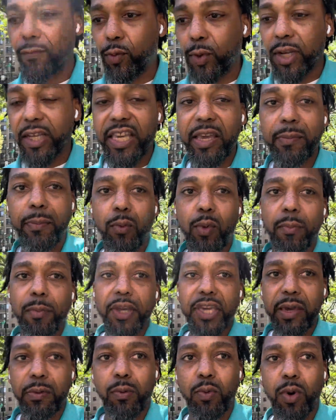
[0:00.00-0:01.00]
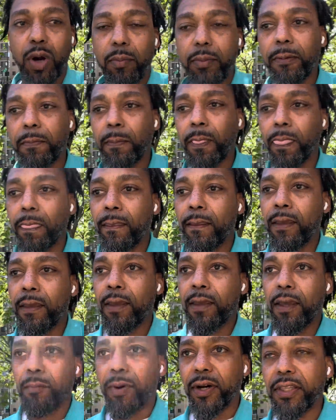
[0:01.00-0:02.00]
want to keep a woman,
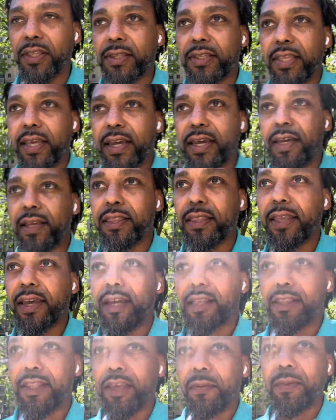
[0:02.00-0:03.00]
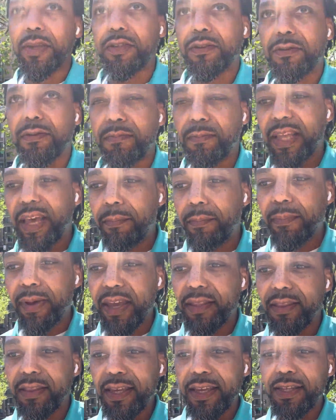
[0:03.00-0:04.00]
but understand that there may
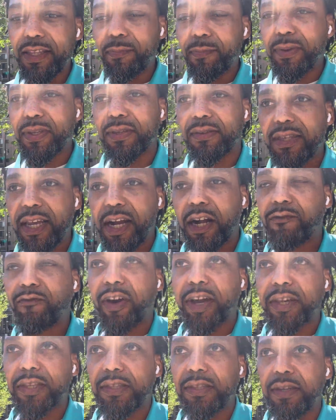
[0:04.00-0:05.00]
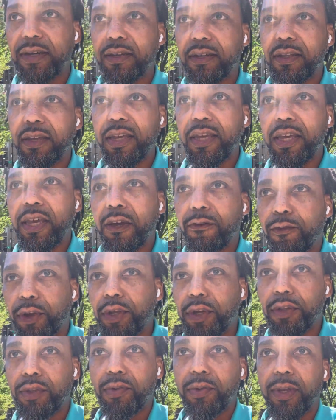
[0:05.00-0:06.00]
need to be some sacrifices done for you
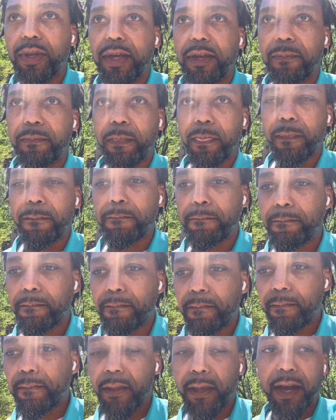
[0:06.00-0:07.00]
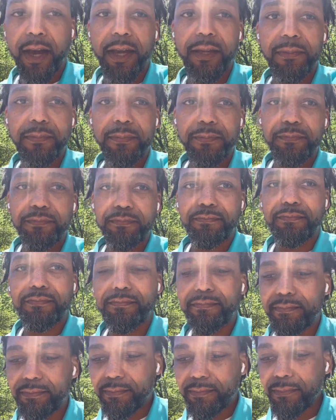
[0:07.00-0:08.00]
to do that. All right?
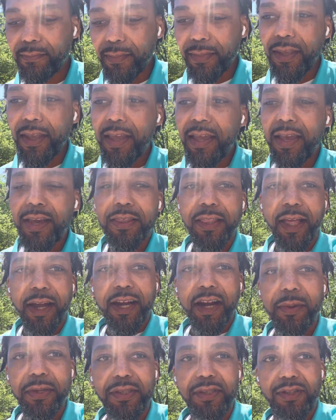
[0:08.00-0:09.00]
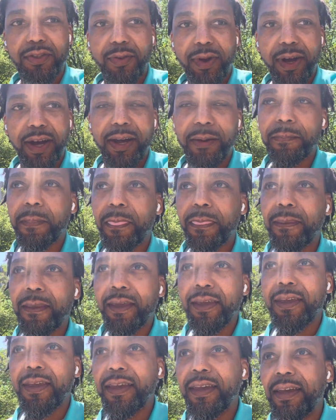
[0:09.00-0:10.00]
By coming to subscribe,
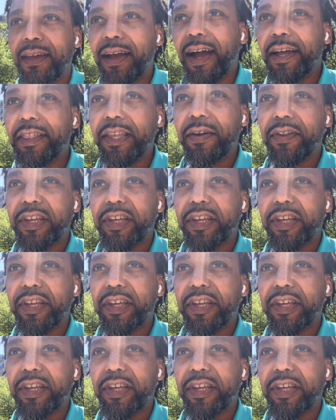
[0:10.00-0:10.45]
I endeavor